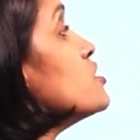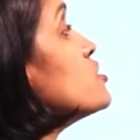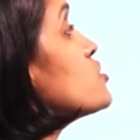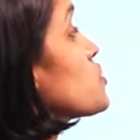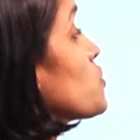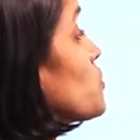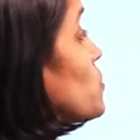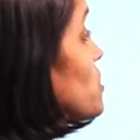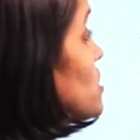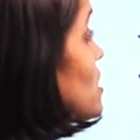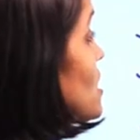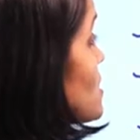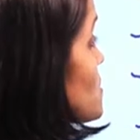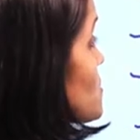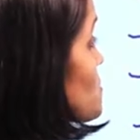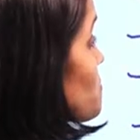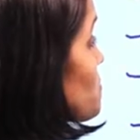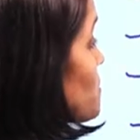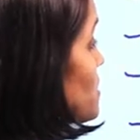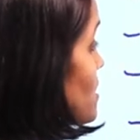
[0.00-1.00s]
So
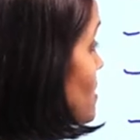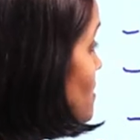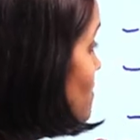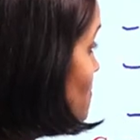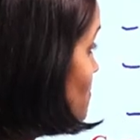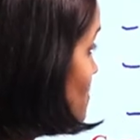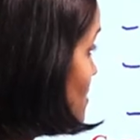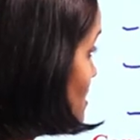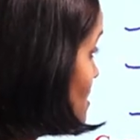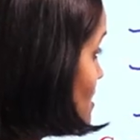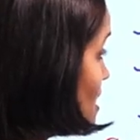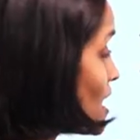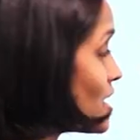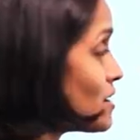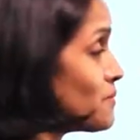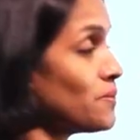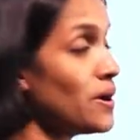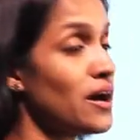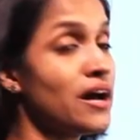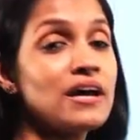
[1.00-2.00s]
this work were
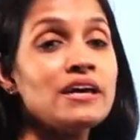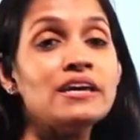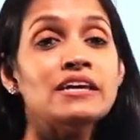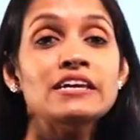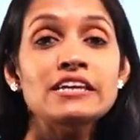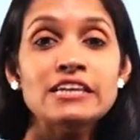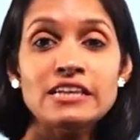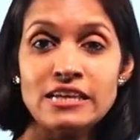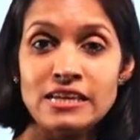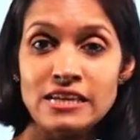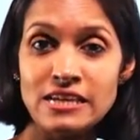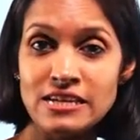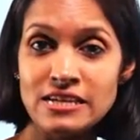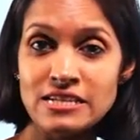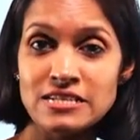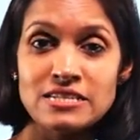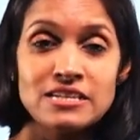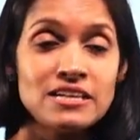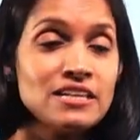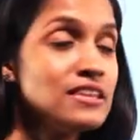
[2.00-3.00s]
done by
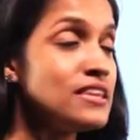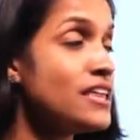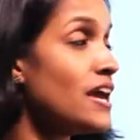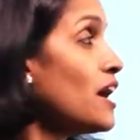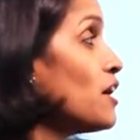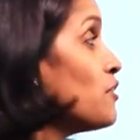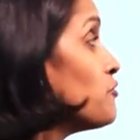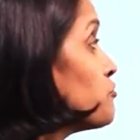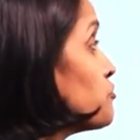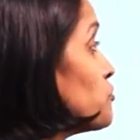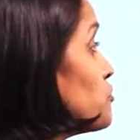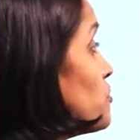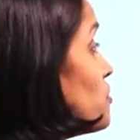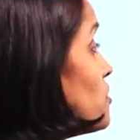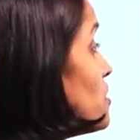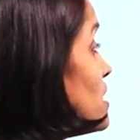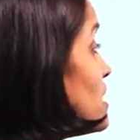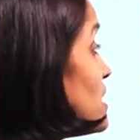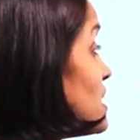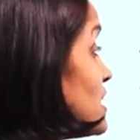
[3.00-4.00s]
heat.
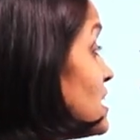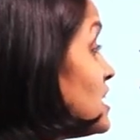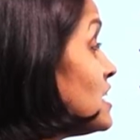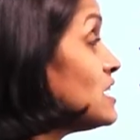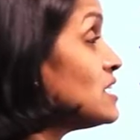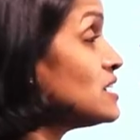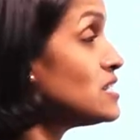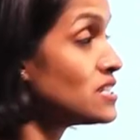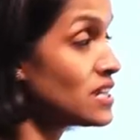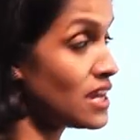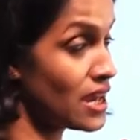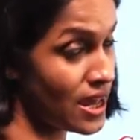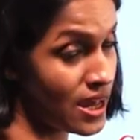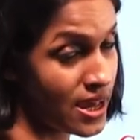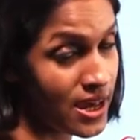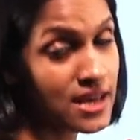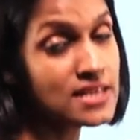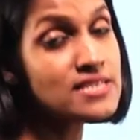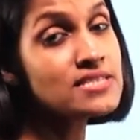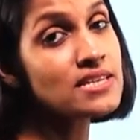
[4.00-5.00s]
Therefore, heat
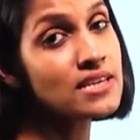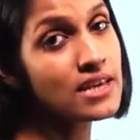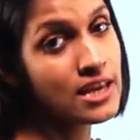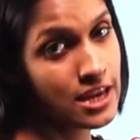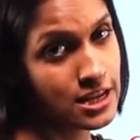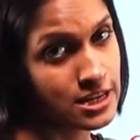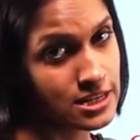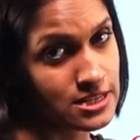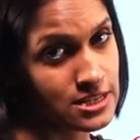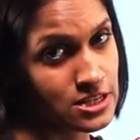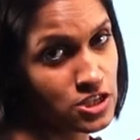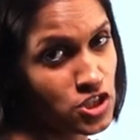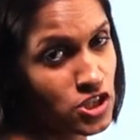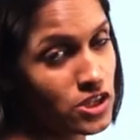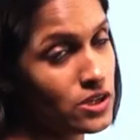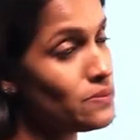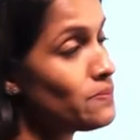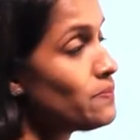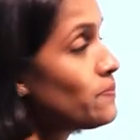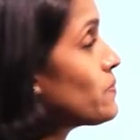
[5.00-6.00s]
has
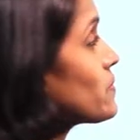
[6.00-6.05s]
energy.